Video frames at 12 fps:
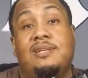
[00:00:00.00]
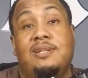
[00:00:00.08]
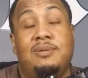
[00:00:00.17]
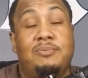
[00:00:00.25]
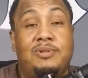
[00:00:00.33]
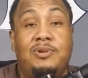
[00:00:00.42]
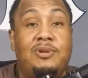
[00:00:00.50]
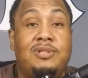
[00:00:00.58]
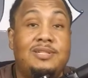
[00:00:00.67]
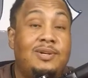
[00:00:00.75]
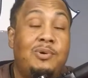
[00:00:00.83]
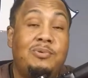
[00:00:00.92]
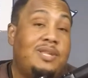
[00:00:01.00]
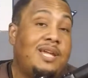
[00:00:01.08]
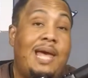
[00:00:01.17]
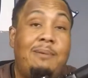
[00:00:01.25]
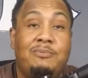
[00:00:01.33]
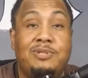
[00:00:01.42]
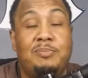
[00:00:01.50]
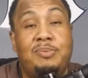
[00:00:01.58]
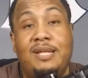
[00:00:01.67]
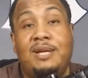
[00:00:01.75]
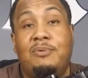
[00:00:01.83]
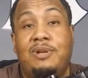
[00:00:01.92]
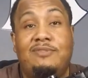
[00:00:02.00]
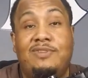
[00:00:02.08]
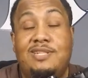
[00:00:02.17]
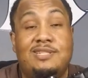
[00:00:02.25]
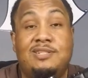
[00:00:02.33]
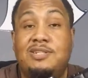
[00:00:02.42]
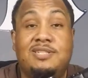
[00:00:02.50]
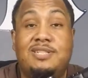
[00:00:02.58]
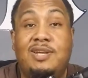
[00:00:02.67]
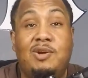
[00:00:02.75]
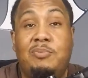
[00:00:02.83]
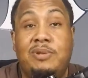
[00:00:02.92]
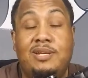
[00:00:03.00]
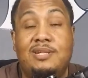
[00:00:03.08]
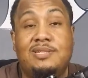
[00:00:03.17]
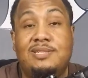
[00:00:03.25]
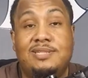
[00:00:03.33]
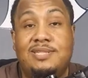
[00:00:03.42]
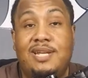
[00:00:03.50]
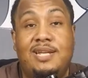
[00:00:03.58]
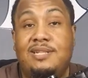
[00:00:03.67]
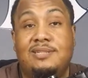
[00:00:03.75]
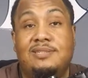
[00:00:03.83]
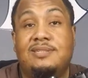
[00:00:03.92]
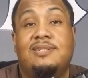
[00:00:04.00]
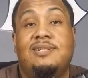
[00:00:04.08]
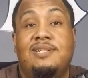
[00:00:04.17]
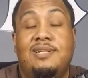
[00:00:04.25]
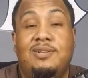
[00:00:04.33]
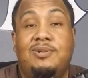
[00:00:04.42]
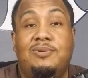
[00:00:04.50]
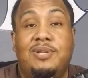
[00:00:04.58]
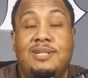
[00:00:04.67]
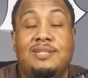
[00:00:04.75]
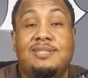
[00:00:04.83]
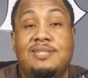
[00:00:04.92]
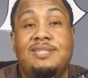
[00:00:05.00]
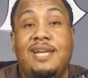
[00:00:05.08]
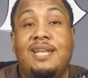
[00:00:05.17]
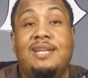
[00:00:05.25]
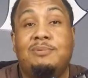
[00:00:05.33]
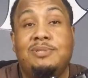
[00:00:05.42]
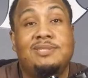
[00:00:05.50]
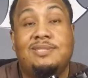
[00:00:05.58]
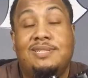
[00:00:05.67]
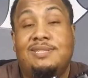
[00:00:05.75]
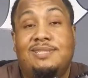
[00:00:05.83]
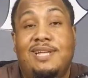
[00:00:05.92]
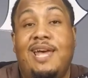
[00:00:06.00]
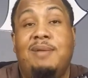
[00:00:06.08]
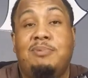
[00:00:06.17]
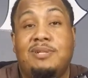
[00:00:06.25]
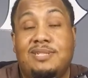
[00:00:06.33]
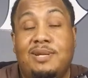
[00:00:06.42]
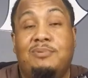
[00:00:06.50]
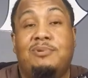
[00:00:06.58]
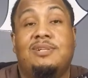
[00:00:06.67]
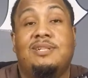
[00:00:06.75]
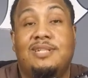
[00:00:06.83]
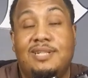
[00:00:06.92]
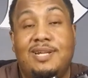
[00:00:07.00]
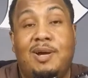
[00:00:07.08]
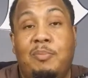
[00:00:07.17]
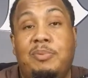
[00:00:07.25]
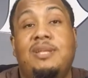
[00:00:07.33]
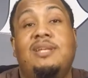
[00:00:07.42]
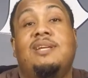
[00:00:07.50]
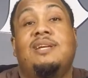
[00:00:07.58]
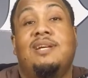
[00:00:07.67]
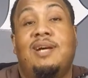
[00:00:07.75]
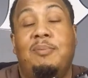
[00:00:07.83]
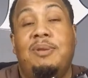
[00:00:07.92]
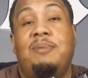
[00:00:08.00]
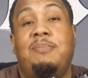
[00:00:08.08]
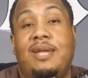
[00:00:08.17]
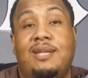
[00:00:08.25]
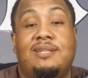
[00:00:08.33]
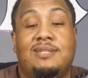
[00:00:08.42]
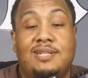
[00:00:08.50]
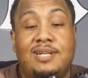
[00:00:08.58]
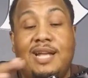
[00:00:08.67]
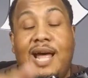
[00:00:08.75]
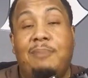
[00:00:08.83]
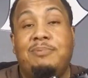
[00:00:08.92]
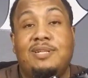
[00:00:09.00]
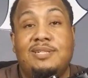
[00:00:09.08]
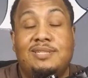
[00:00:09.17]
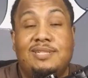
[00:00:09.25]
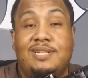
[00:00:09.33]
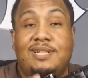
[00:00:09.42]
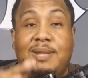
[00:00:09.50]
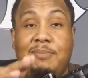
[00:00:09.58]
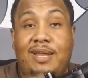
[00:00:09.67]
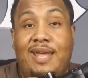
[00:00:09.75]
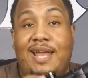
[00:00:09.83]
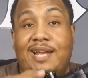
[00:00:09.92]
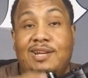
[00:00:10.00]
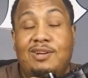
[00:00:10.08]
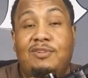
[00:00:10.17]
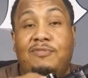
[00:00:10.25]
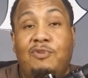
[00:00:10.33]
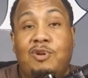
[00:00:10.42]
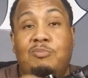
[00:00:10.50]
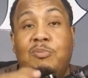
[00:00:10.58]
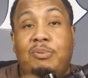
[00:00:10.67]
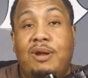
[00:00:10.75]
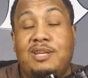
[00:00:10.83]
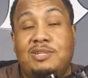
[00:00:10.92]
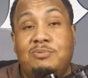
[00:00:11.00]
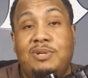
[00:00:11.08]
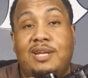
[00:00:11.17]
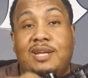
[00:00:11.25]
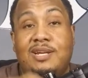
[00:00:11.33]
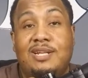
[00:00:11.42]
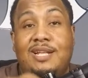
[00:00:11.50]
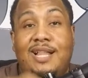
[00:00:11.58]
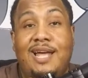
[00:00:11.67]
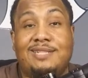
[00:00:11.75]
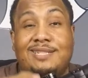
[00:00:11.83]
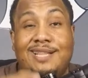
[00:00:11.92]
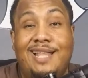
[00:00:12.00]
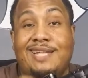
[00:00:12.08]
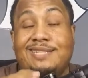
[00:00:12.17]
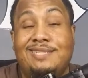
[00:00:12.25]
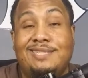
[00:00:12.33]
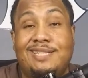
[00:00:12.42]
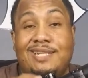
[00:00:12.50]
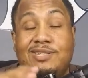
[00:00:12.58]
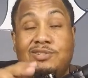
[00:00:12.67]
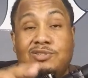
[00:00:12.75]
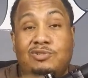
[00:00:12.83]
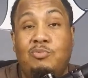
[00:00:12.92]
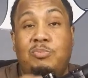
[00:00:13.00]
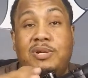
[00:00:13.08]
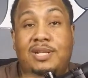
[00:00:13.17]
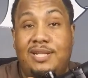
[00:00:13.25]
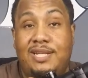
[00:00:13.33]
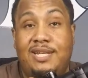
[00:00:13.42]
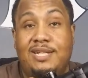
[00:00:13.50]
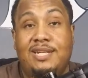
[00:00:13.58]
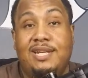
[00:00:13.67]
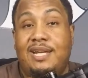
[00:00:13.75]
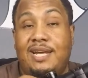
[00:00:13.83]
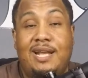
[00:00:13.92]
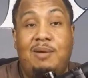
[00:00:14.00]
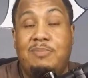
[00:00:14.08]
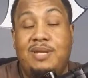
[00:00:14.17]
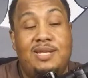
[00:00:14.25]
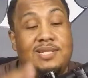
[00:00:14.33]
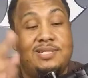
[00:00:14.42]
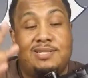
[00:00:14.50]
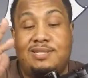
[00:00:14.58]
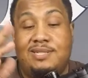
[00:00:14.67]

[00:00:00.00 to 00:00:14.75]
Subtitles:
when the whole thing happened with the plague or whatever. They just couldn't stay open. They couldn't sustain, it, which is sad, because they were a good company. I mean, they made good optics. They made at a good affordable price. You would get good glass. The glass in this thing is super clear, and I mean, it's